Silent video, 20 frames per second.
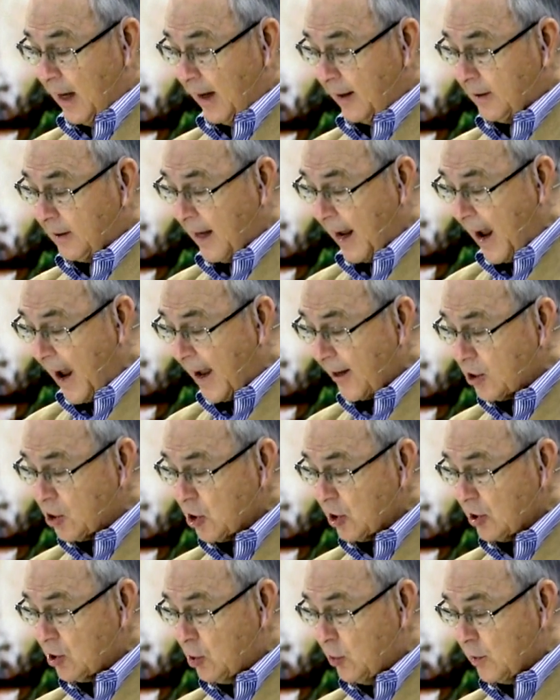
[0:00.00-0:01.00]

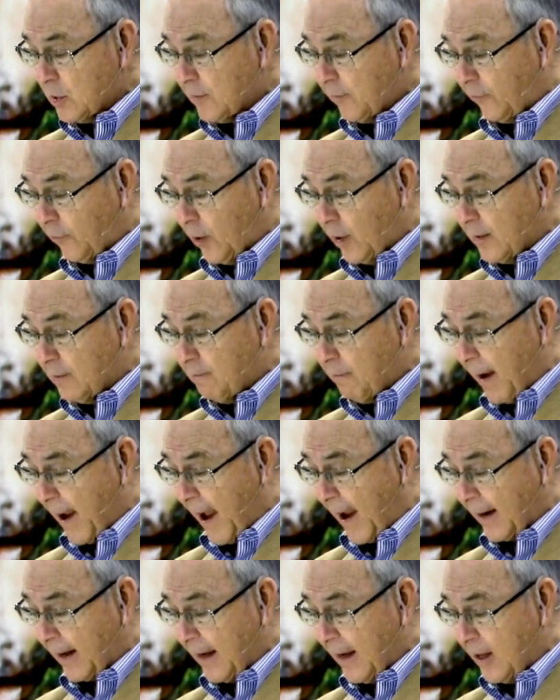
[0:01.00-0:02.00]
Attached to its front and
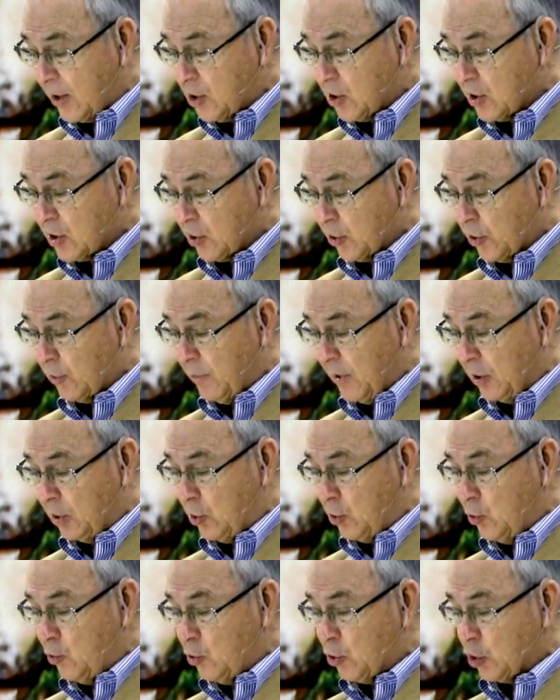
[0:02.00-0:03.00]
back edges are to be
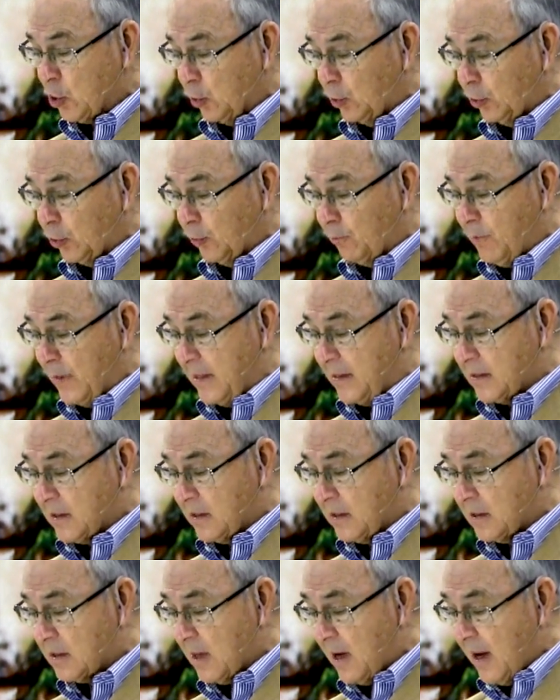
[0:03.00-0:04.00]
two shoulder
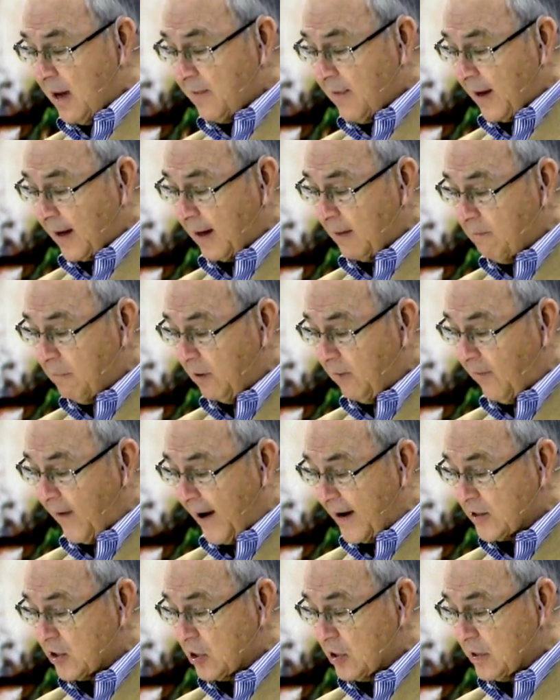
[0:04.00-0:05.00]
pieces that can be
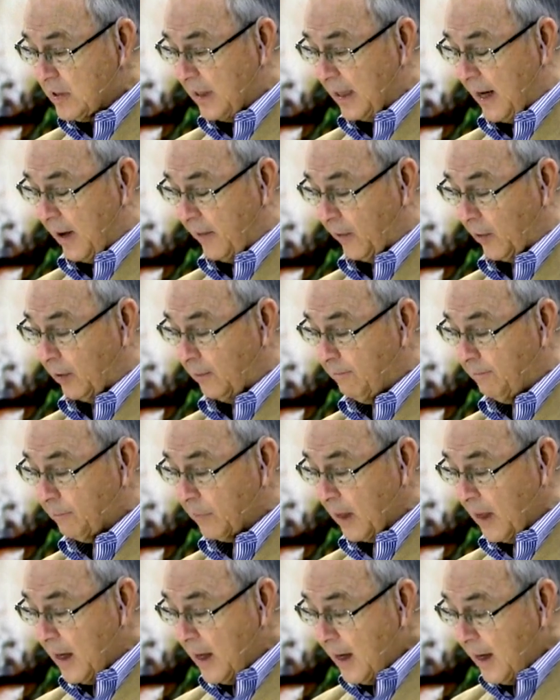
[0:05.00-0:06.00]
fastened together.
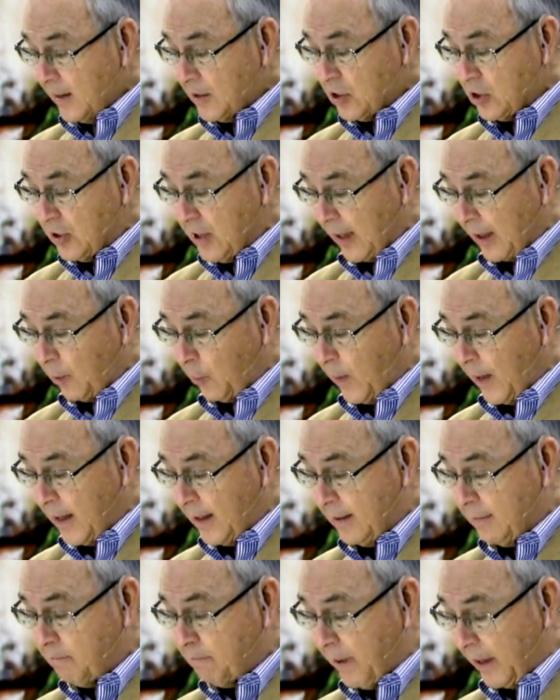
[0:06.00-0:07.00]
Its
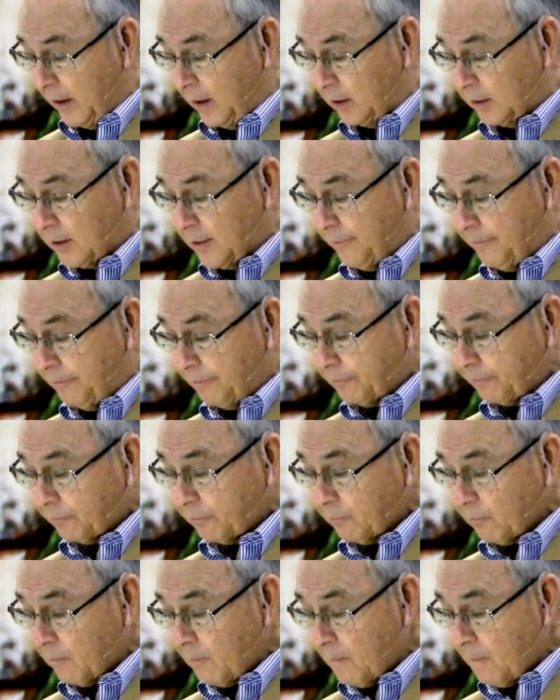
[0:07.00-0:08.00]
decorated belt
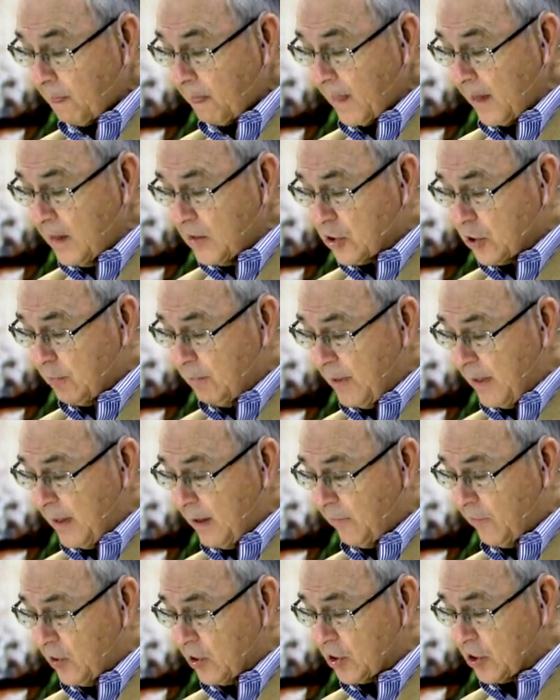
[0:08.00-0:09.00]
is to
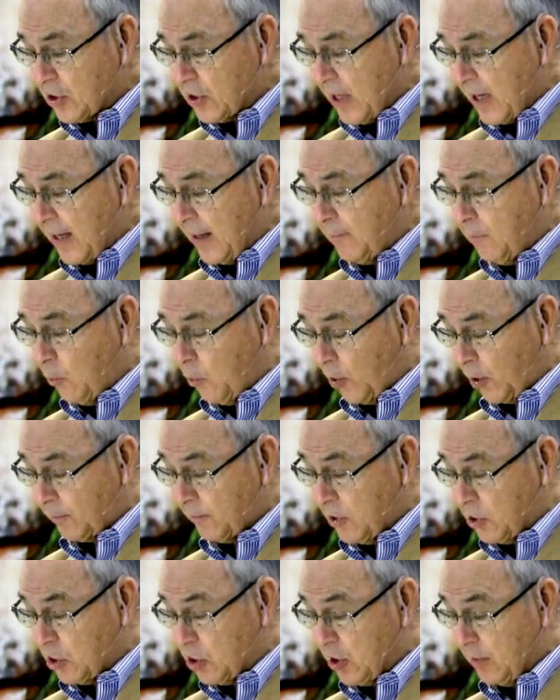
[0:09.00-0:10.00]
be of the same
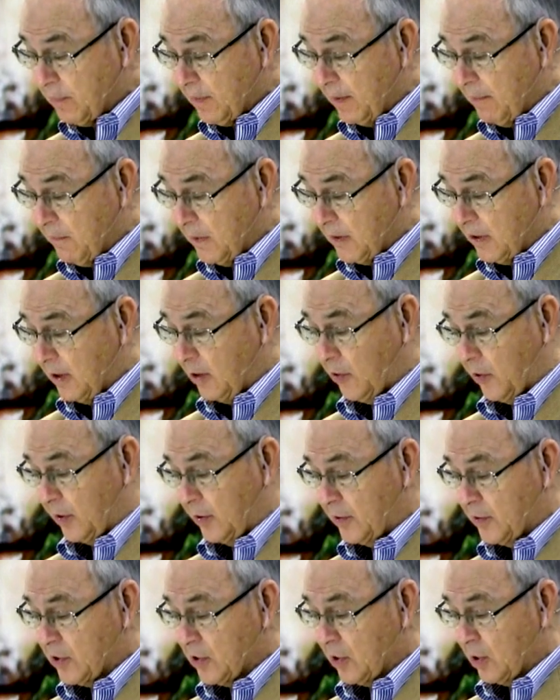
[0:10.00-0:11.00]
workmanship and
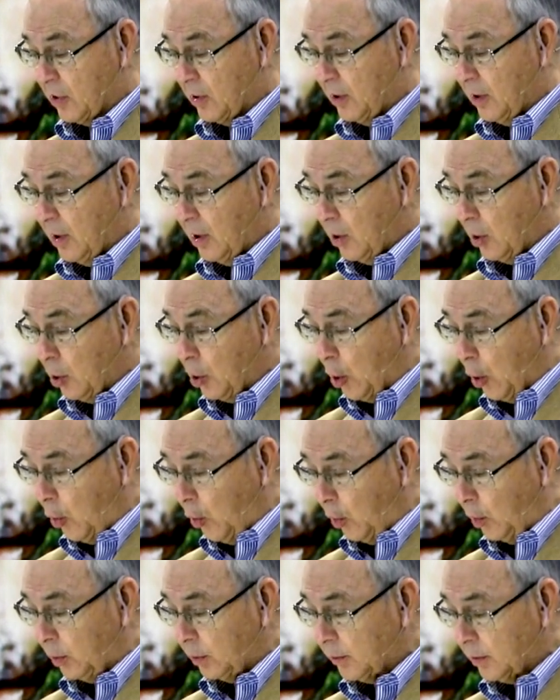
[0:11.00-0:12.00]
materials
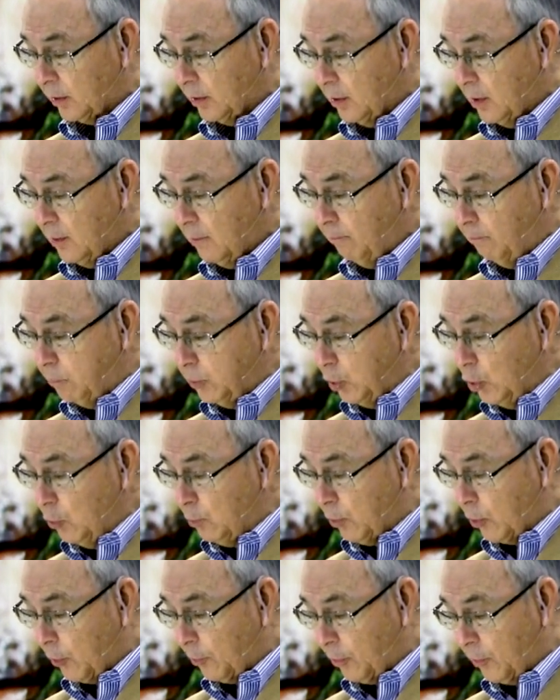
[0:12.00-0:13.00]
gold, blue,
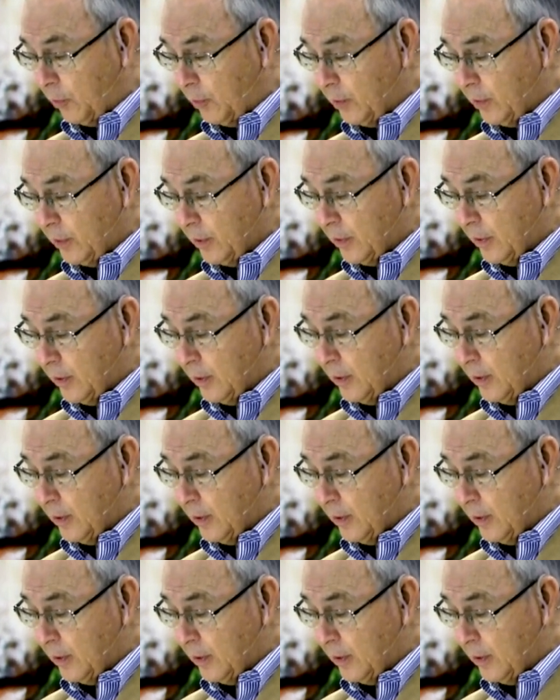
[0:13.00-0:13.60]
purple,